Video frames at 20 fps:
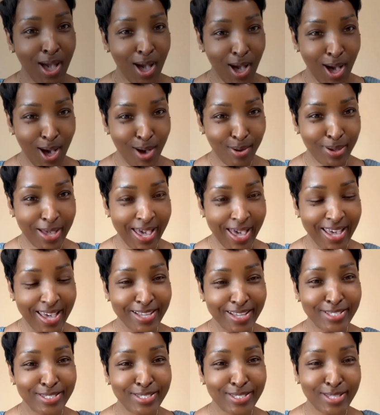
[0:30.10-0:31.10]
Okay,
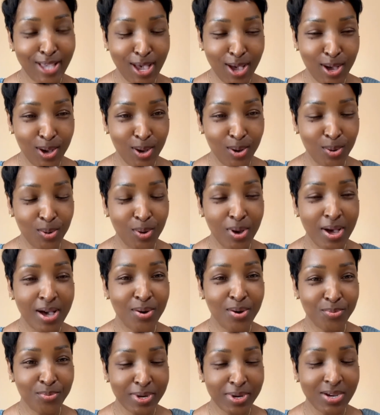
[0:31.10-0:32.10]
so
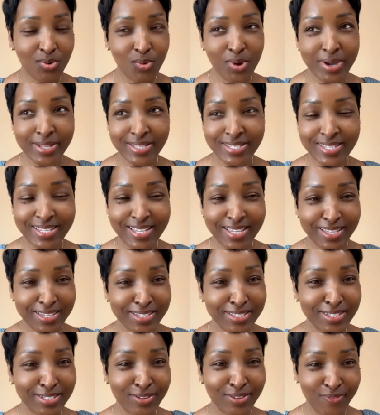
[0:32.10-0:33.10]
we're going to get
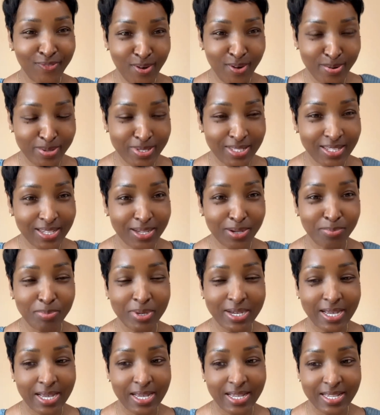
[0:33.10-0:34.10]
into the first look
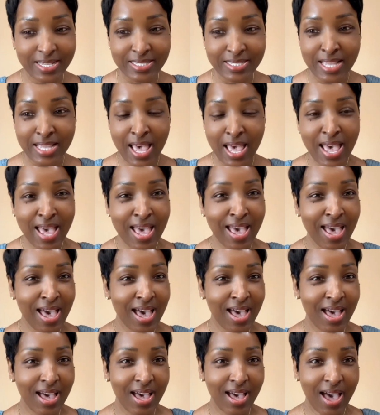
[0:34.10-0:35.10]
because
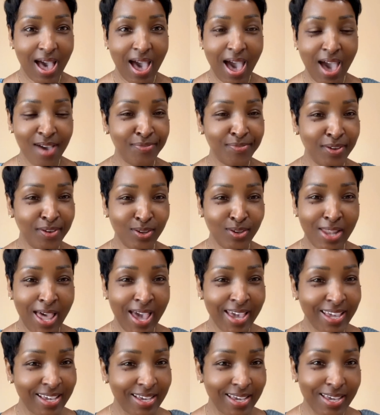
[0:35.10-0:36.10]
I feel
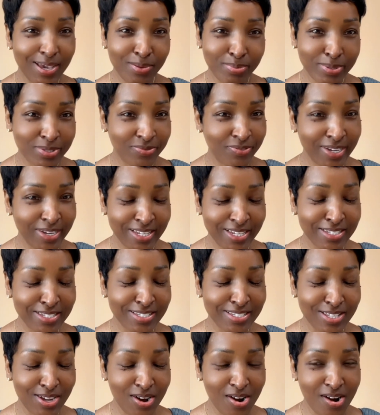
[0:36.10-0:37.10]
like it was written in the
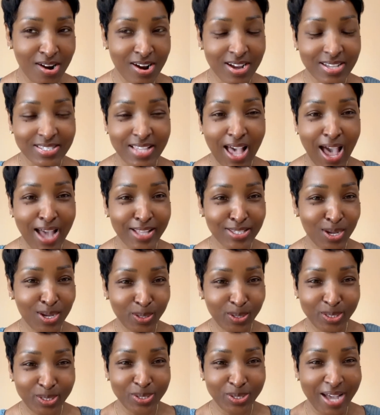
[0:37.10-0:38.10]
stars. I
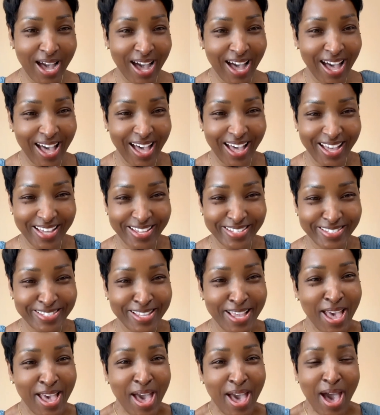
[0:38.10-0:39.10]
told you guys
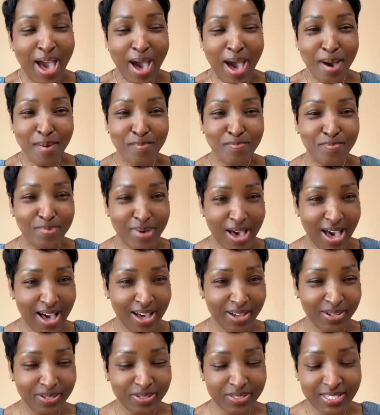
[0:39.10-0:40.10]

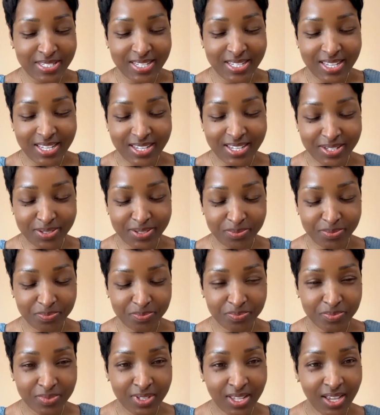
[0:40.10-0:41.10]
about,
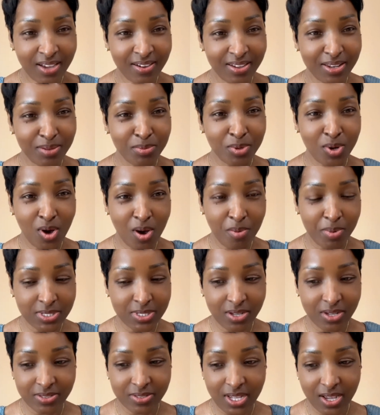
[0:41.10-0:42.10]
let me calm
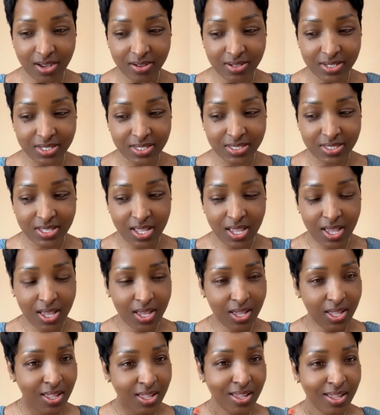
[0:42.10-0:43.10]
myself down because
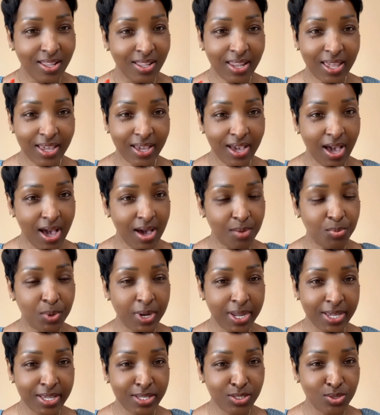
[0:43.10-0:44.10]
like when I
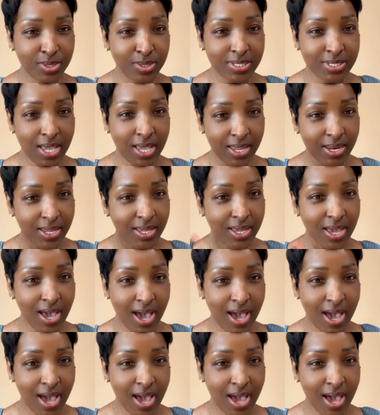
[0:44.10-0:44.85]
get too excited,